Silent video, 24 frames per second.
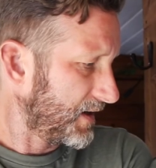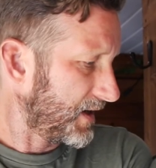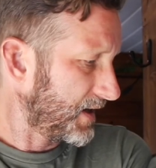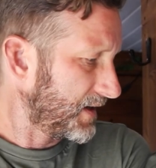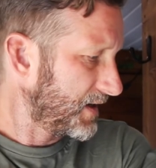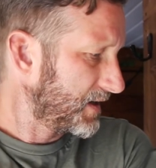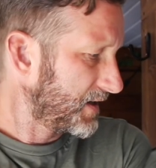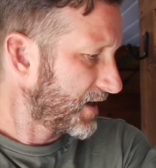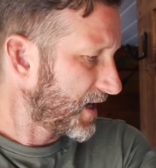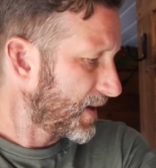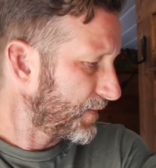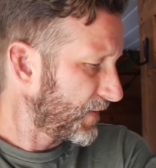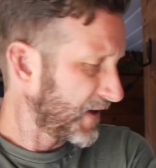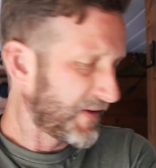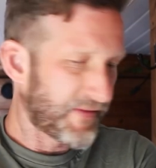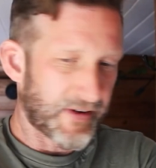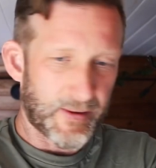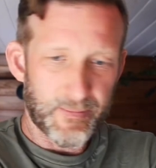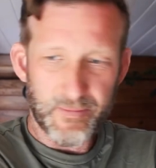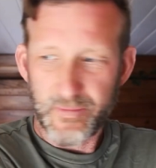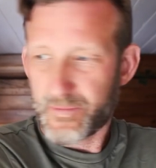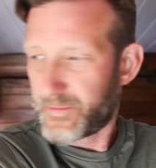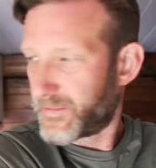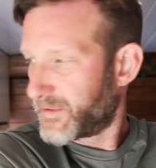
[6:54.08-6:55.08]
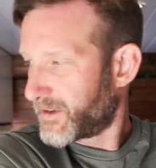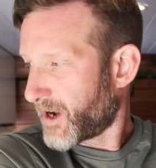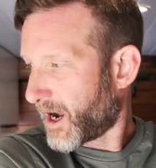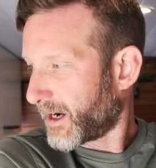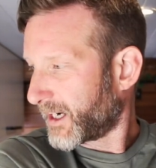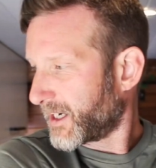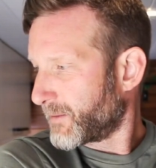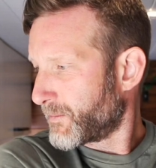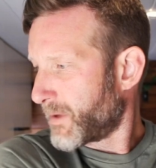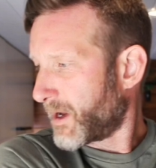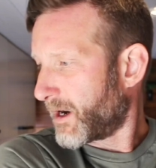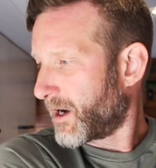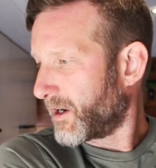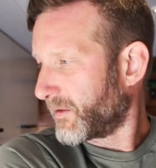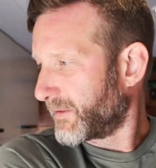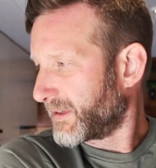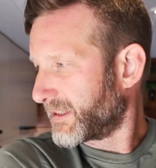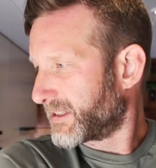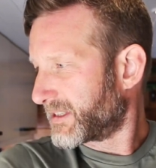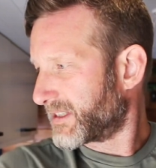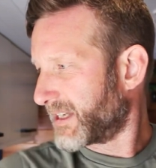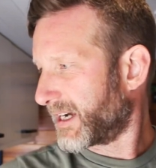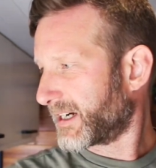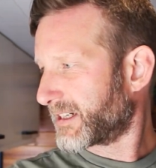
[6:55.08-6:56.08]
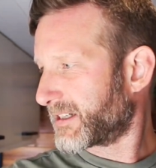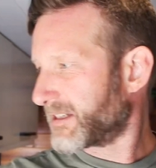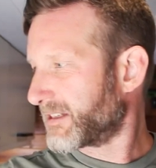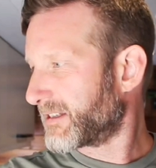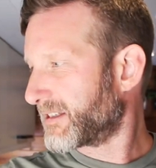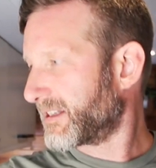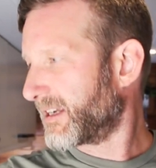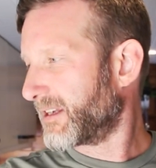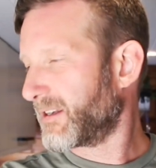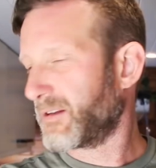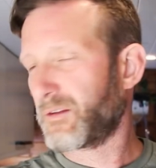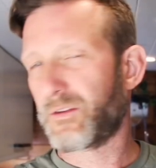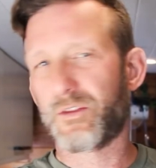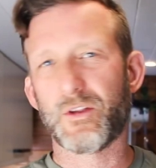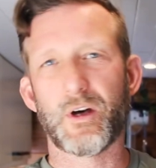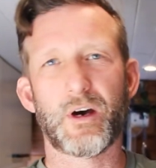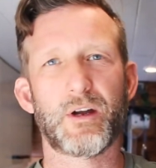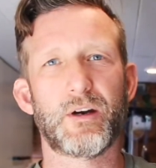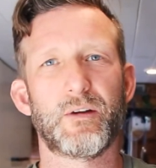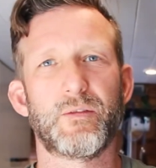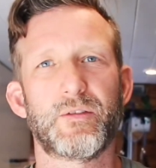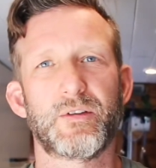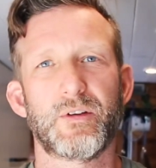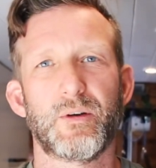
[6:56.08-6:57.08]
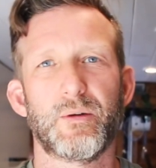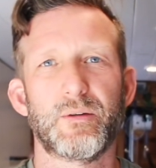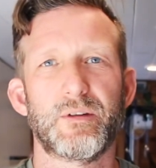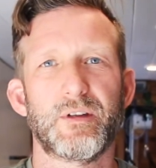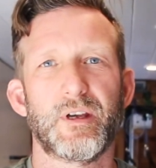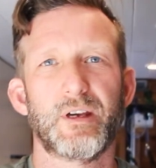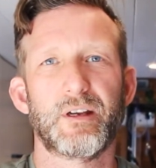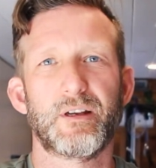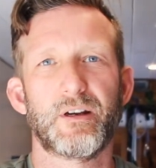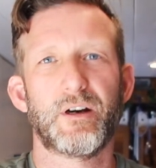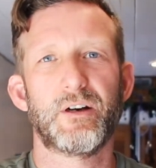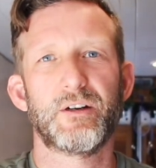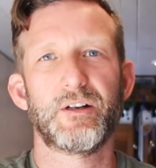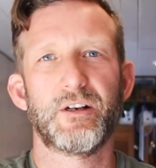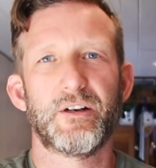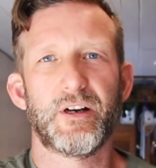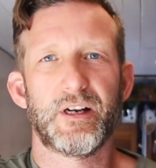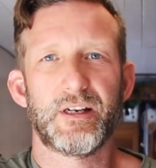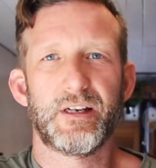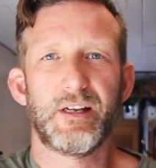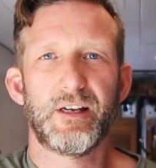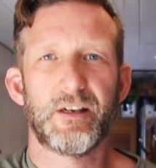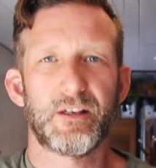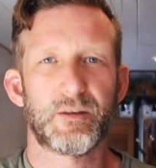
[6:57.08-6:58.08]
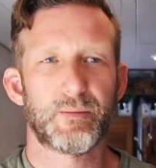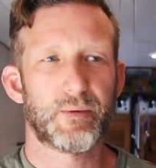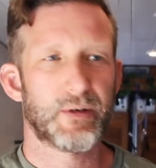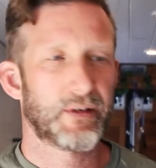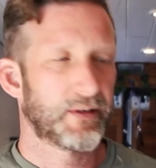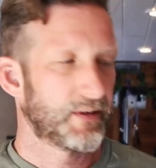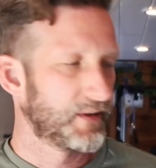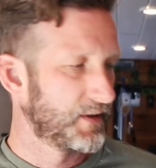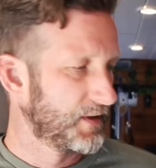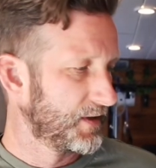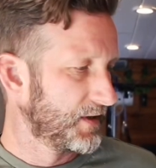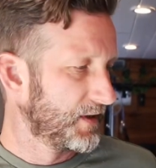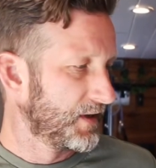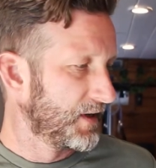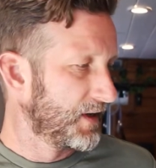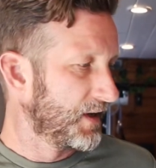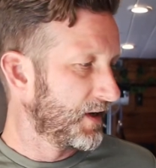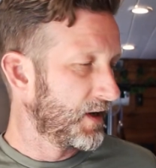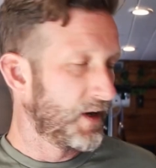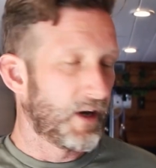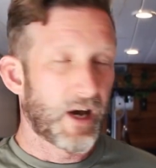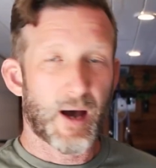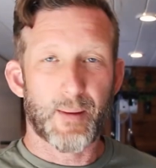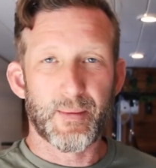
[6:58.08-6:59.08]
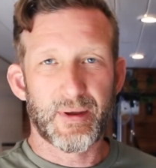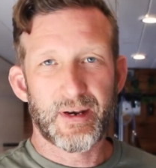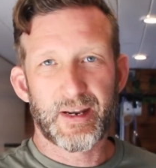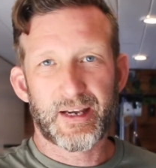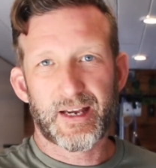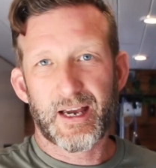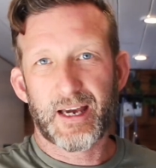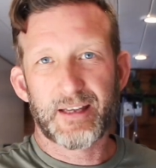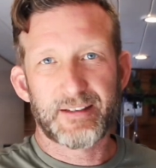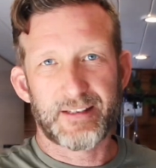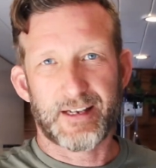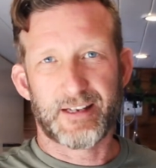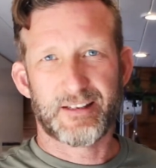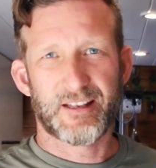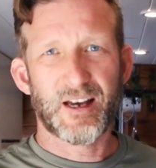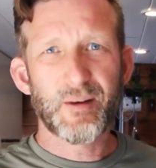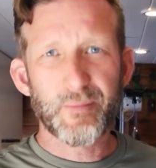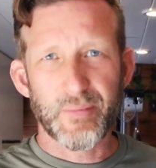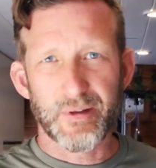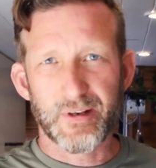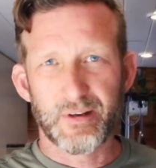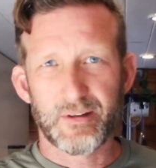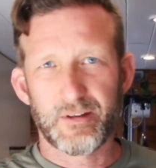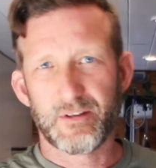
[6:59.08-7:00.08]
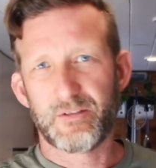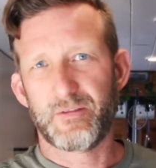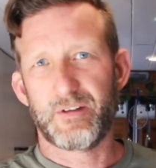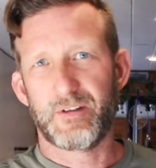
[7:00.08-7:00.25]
I just can't believe I'm talking about all these sections that you thought of. So it's like all your ideas, but I mean, I gotta say something in this